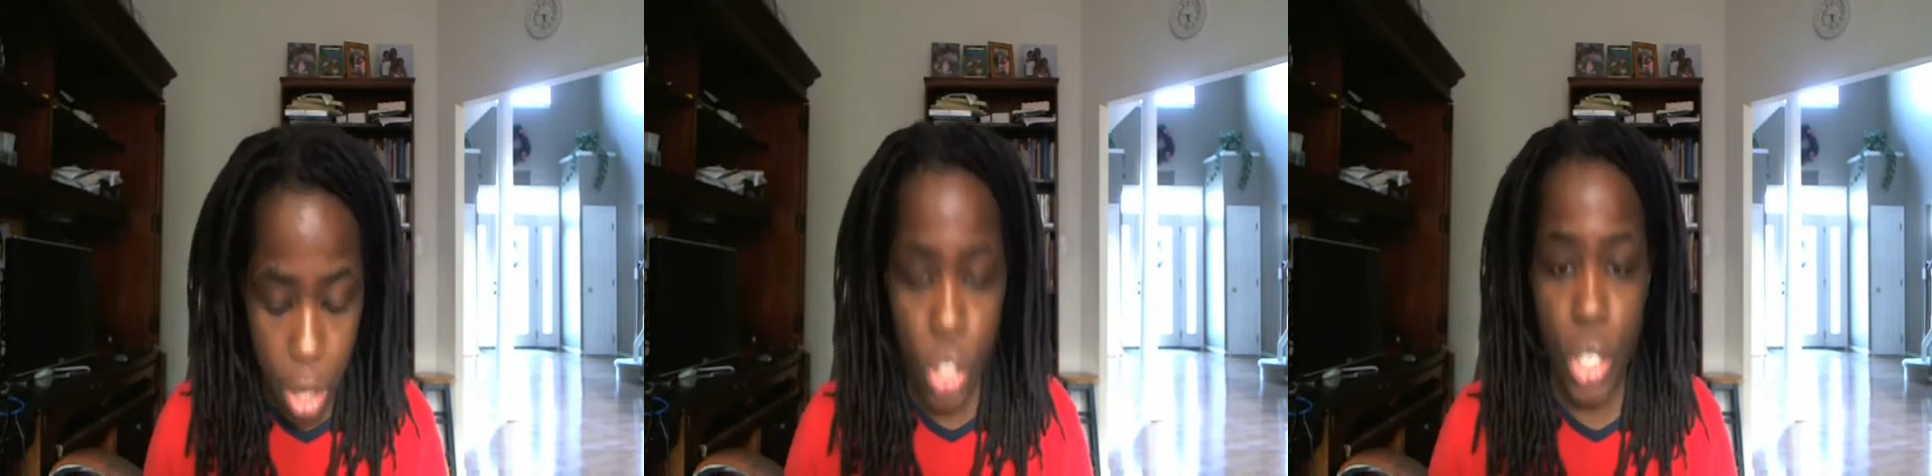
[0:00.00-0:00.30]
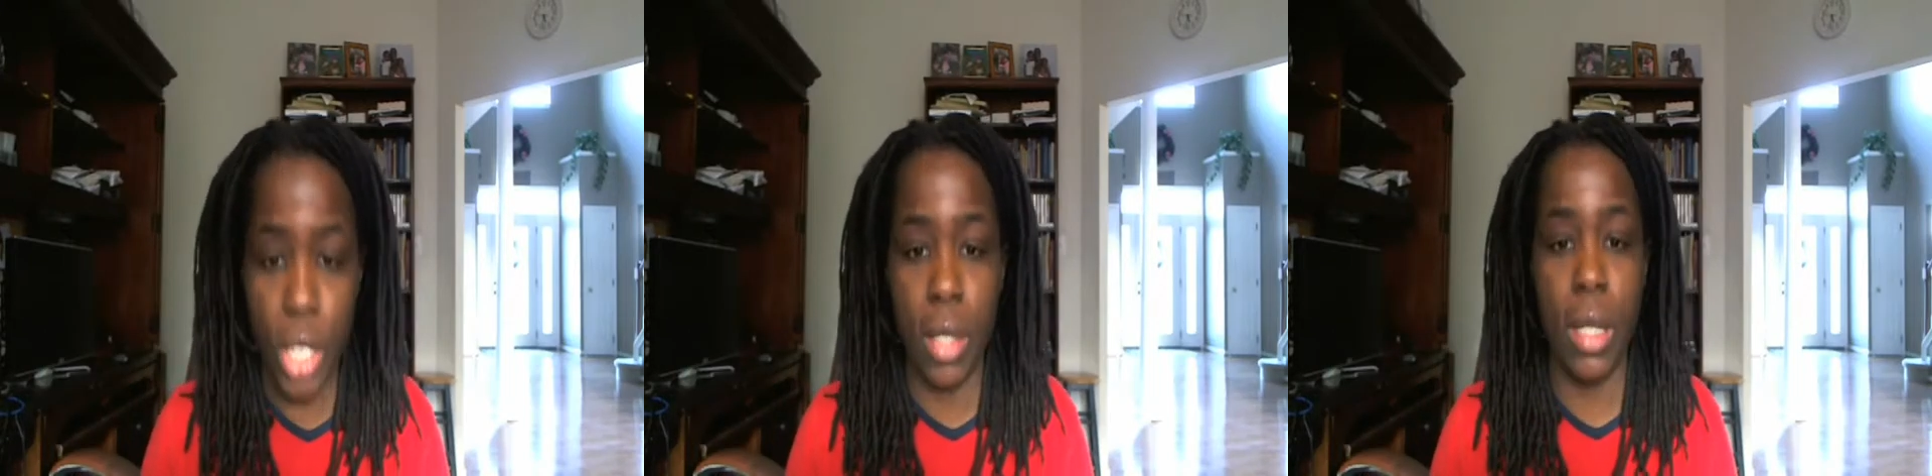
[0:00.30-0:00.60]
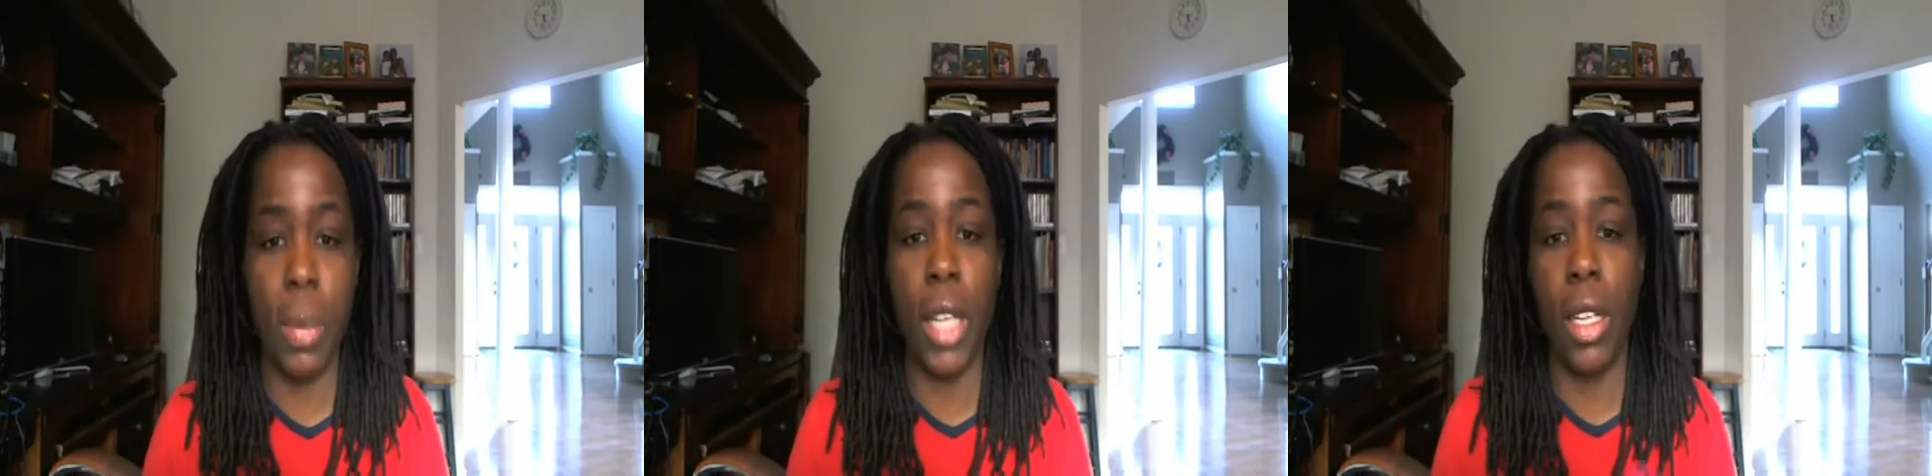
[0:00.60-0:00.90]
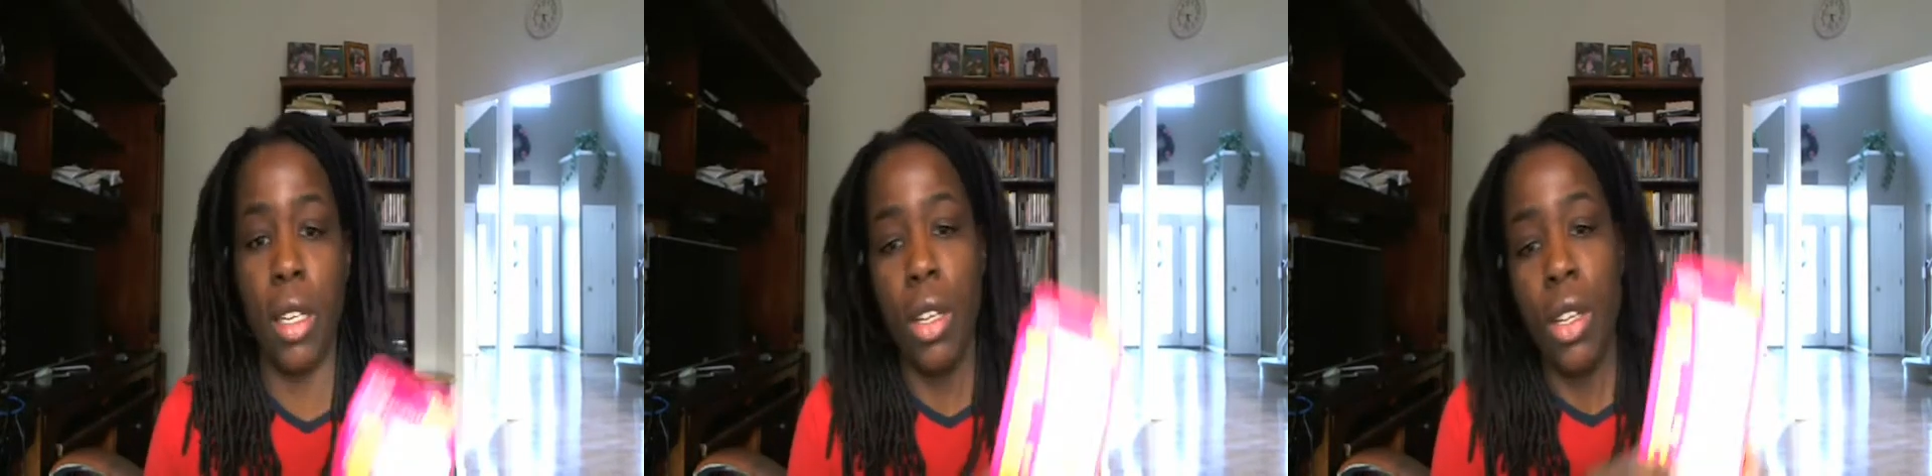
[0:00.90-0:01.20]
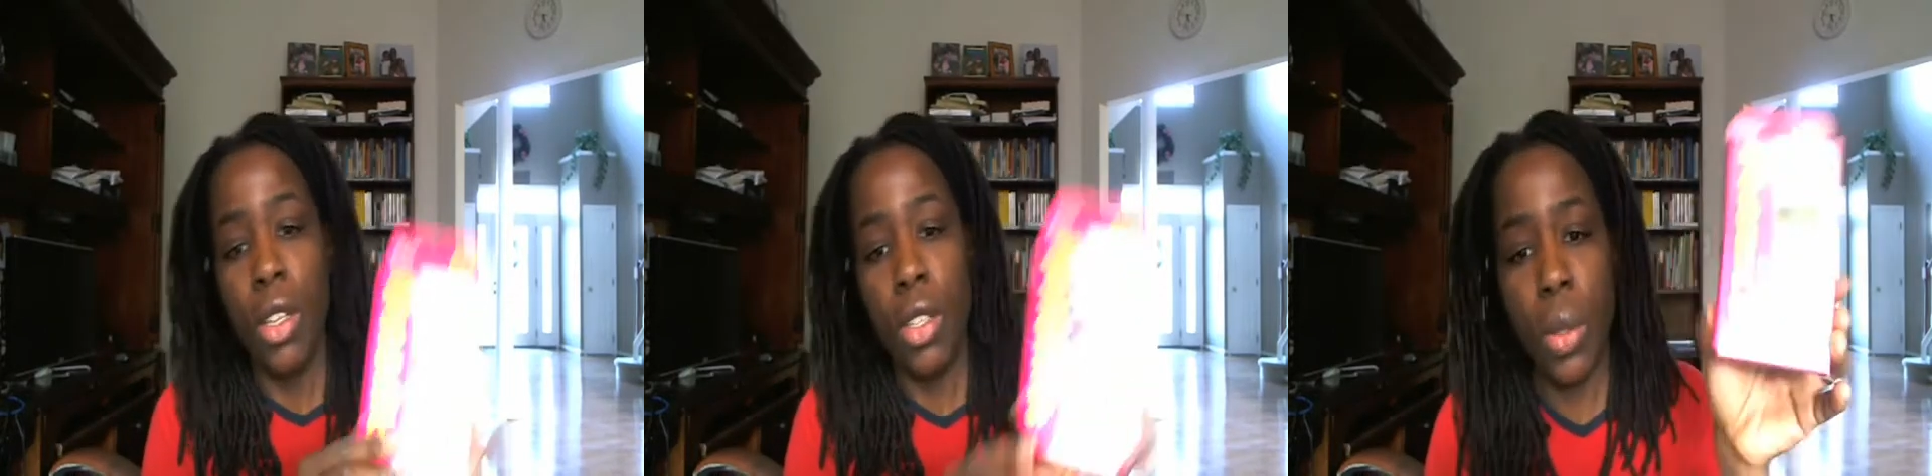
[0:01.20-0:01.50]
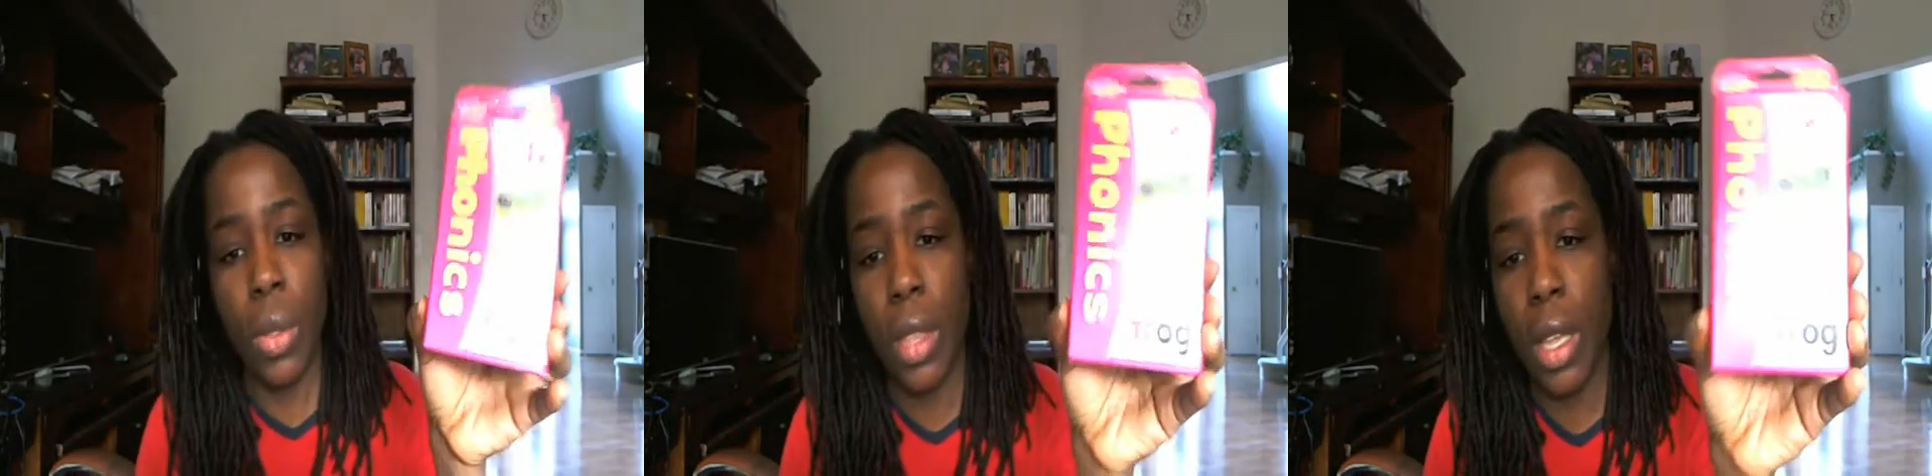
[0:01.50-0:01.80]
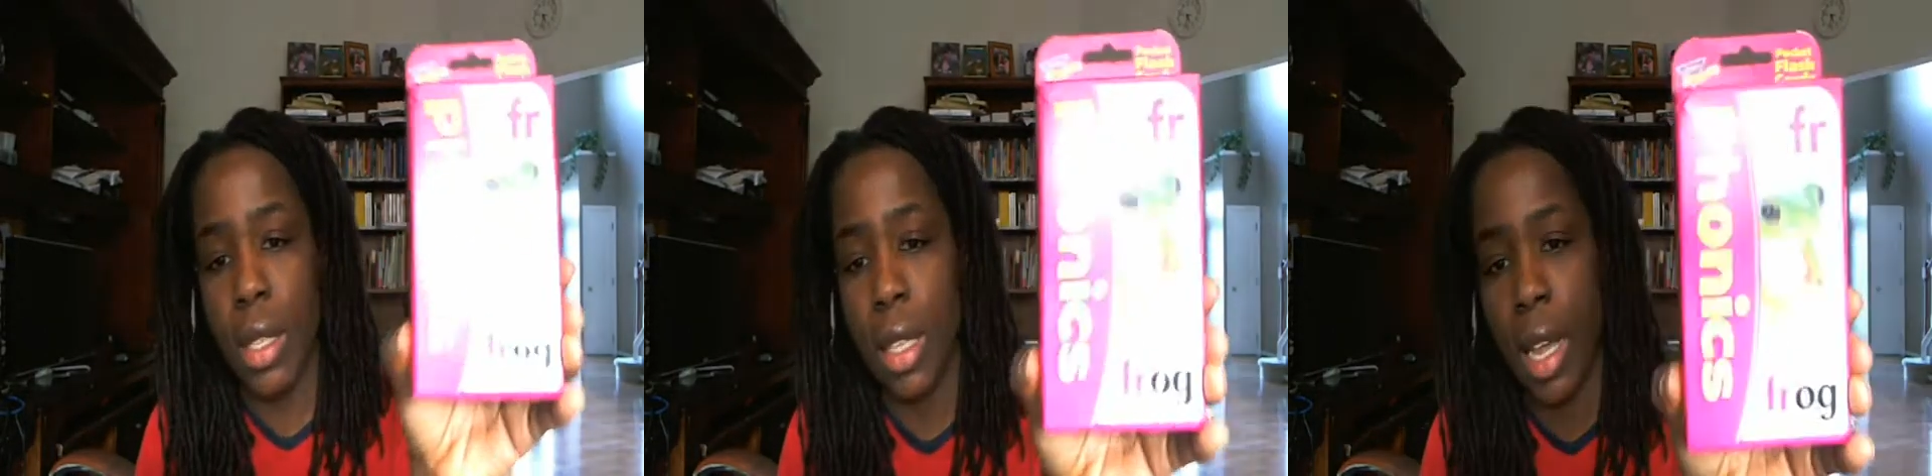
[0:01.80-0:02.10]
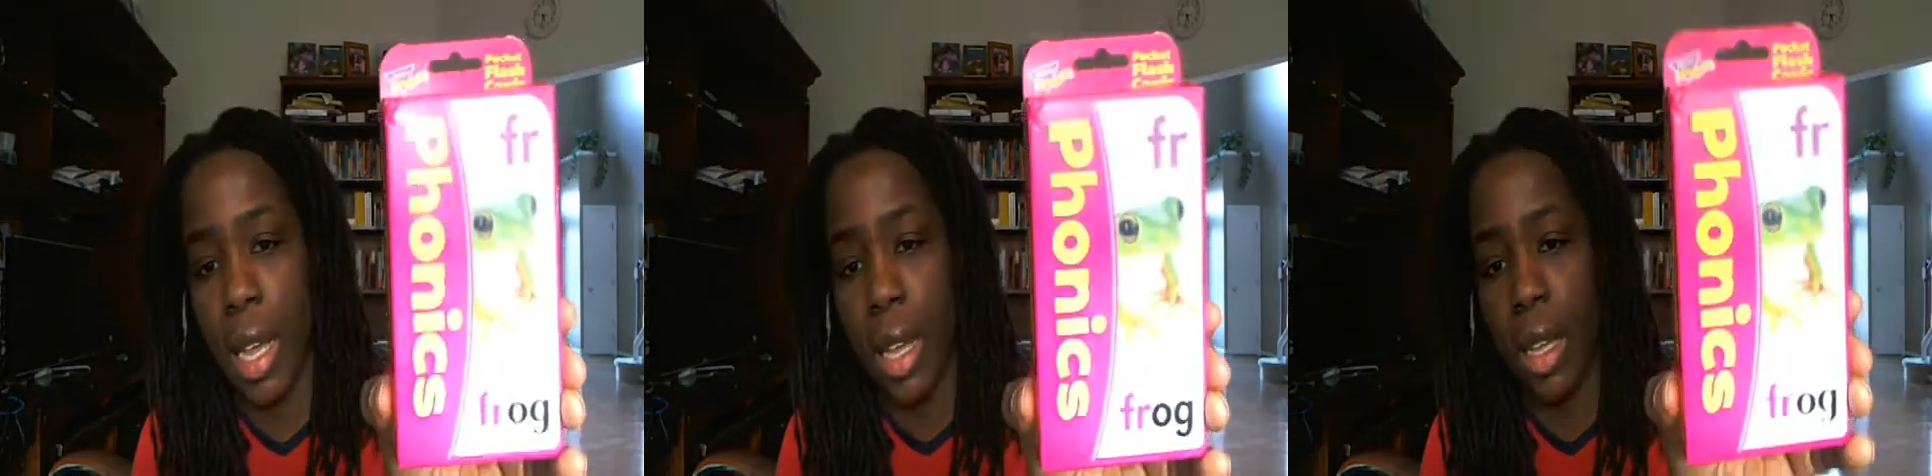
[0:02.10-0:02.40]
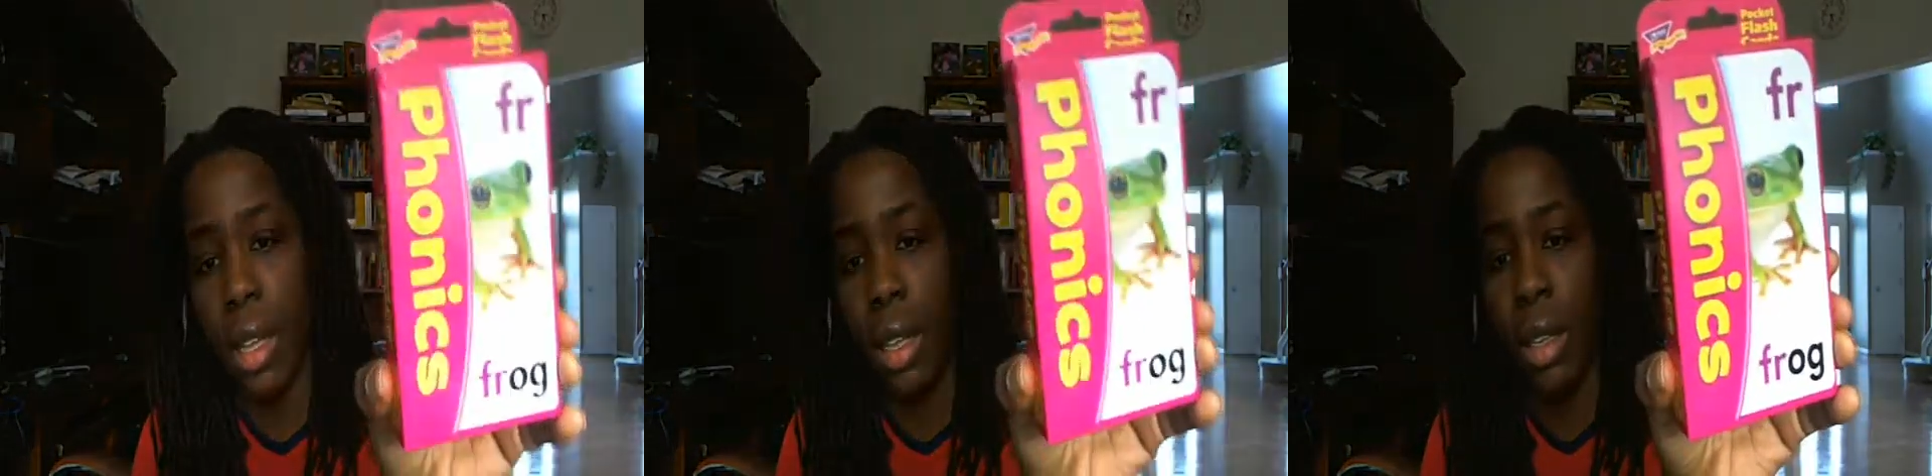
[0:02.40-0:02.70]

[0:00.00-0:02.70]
she could spell it. So things like,